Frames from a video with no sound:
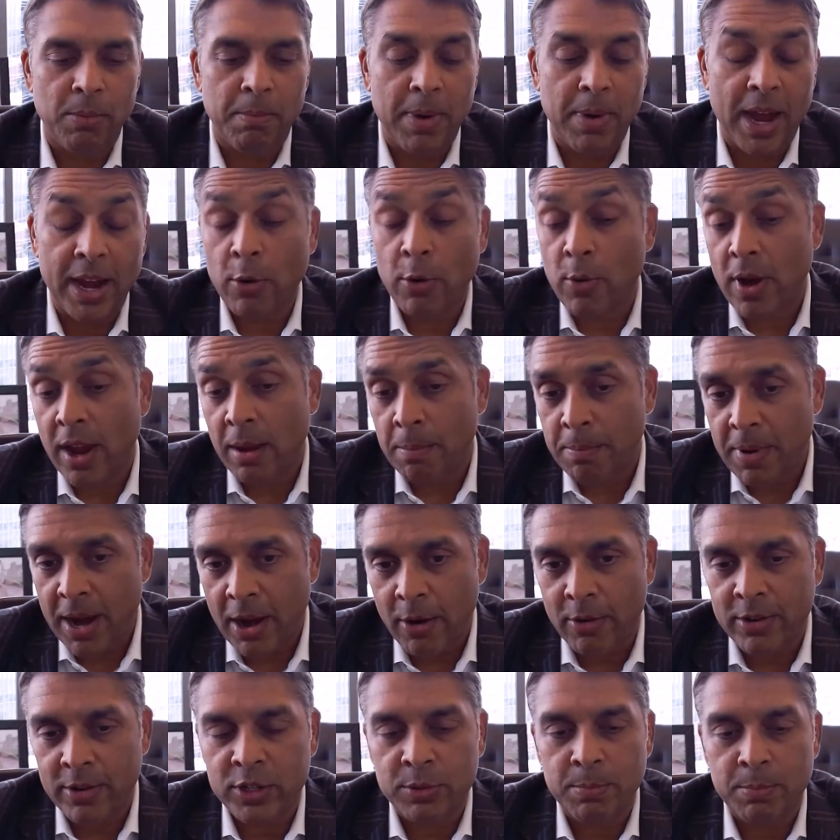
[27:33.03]
my
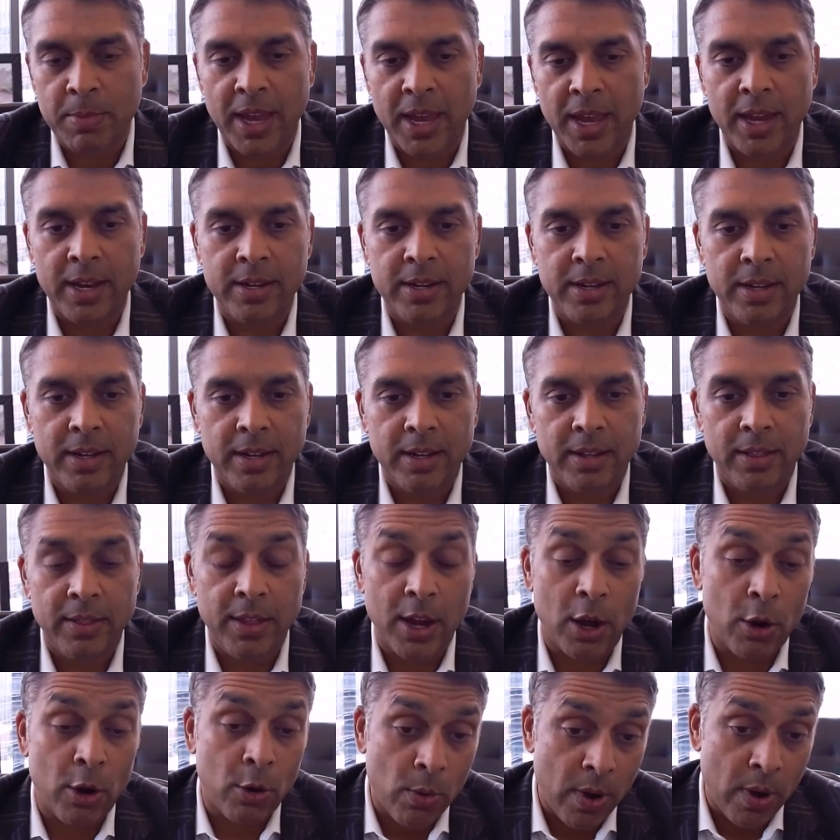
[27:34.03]
grandparents made,
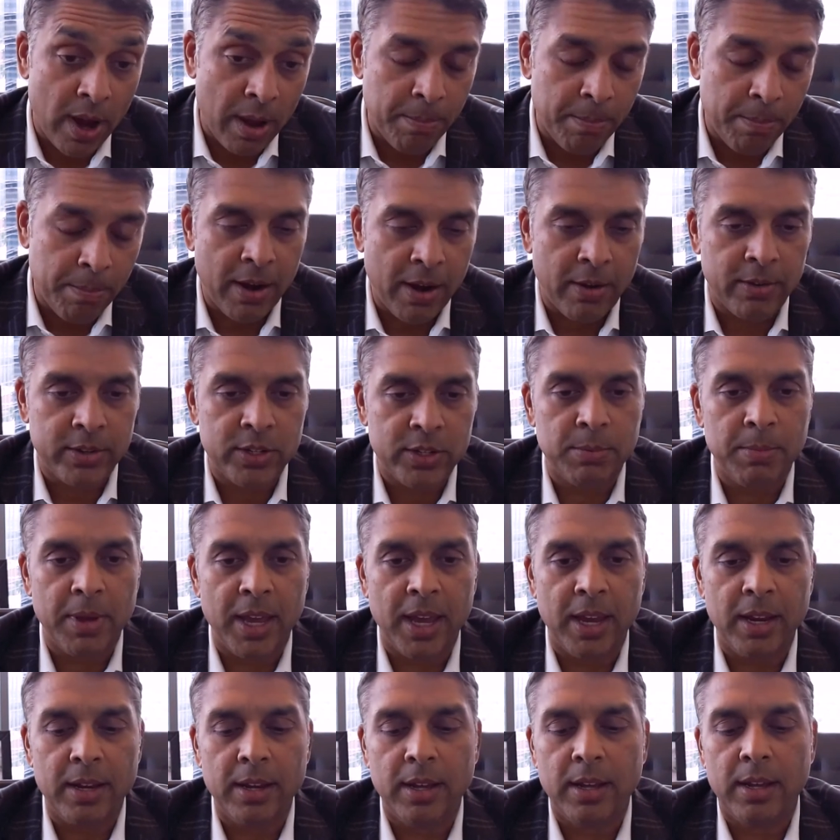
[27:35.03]
their grandparents
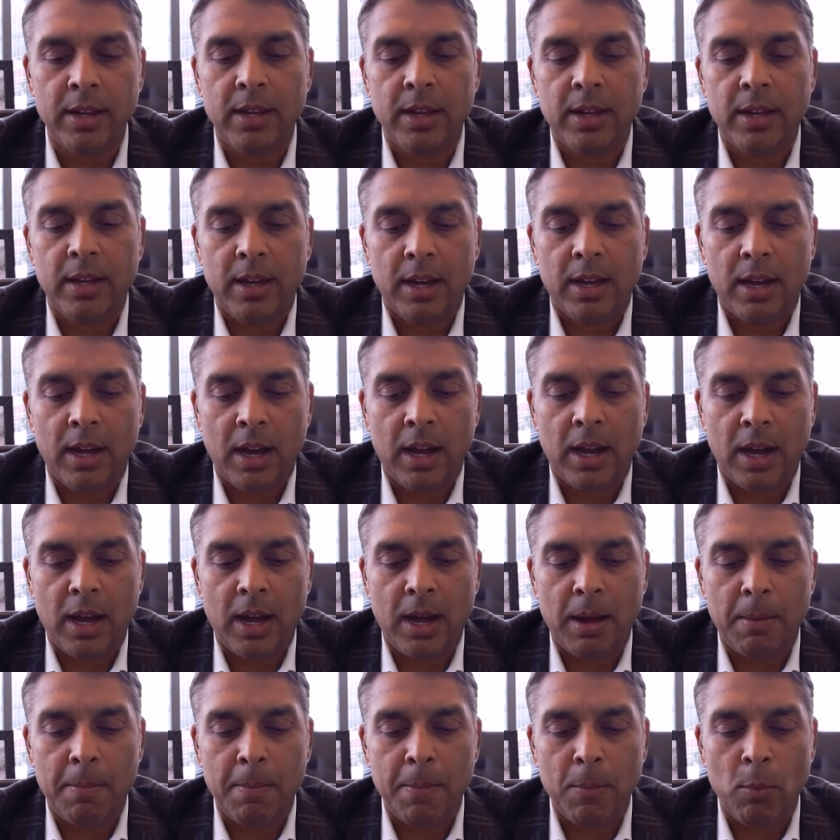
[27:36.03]
made,
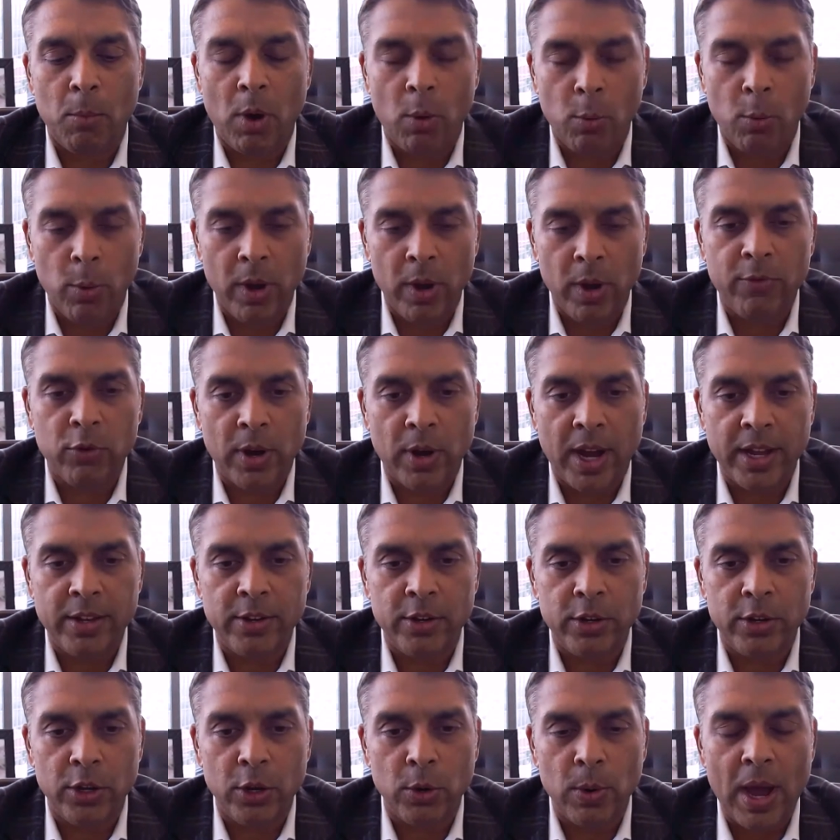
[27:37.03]
what we've tried
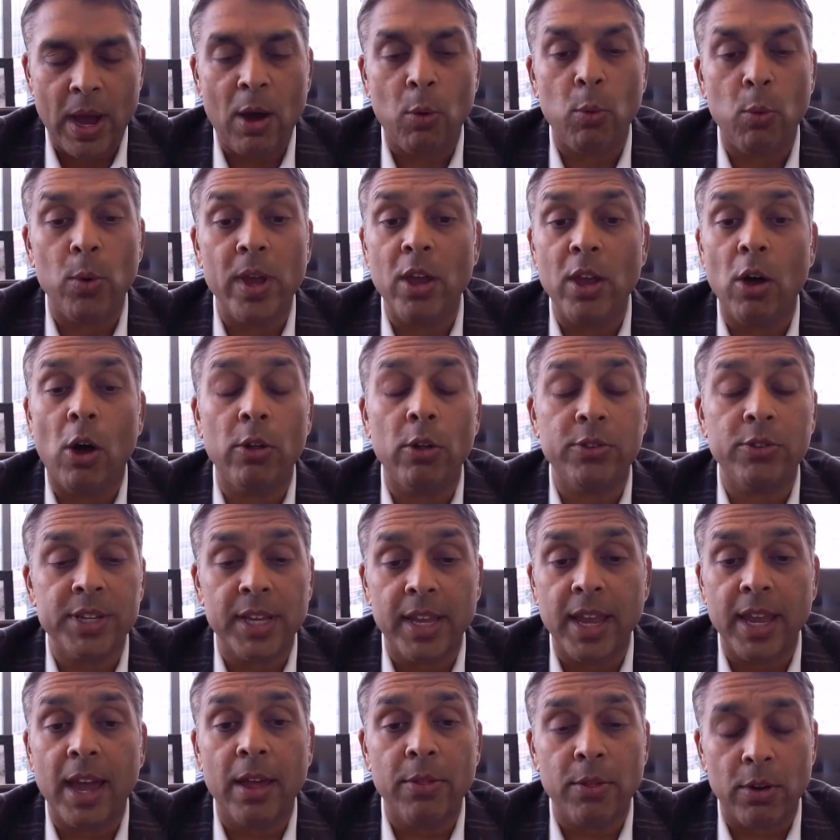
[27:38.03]
to do, how we all
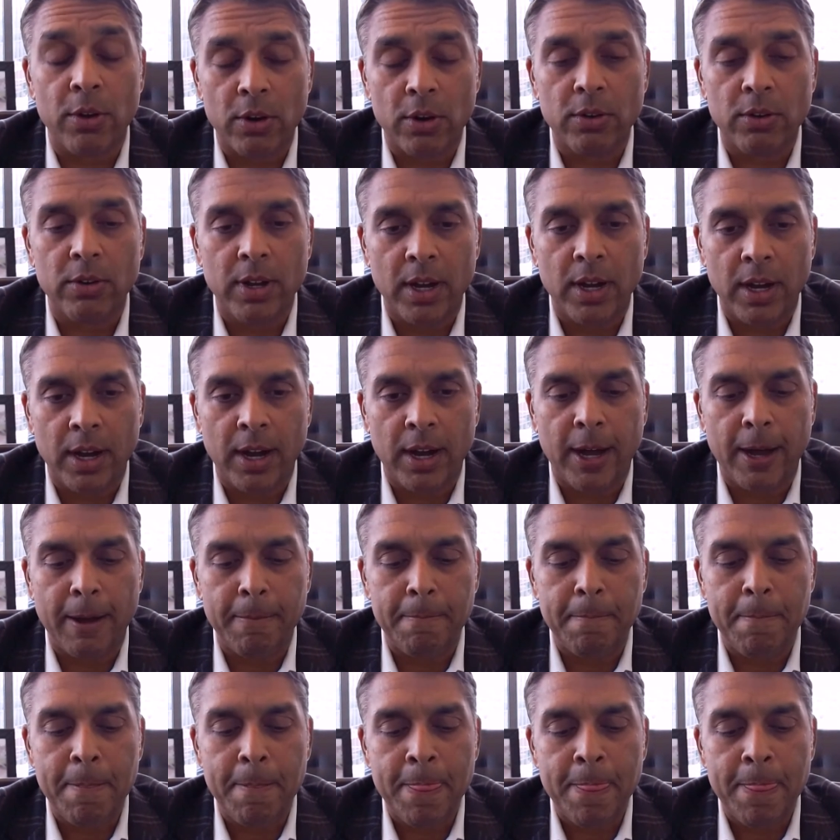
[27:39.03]
together have